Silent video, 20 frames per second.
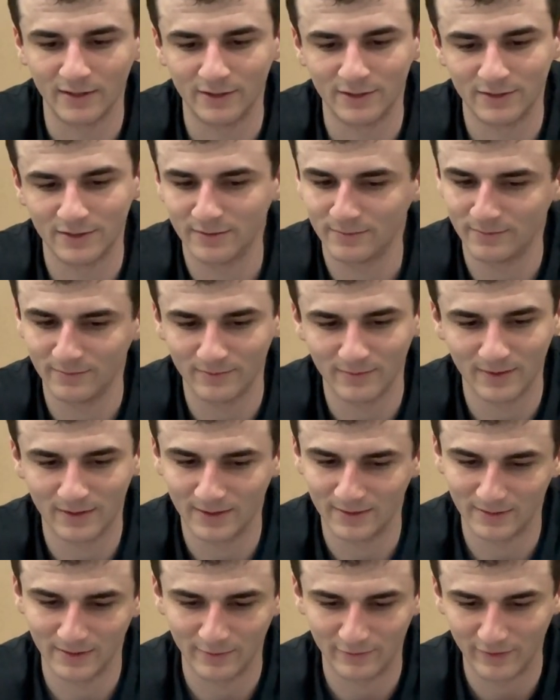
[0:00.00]
just
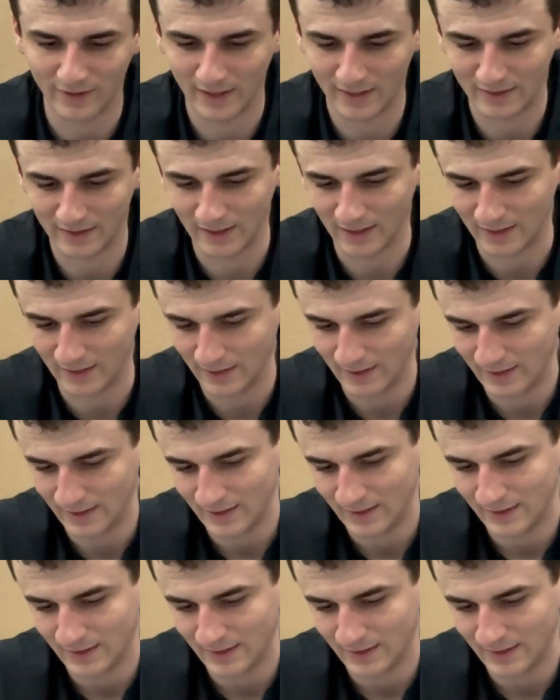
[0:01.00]
the fact that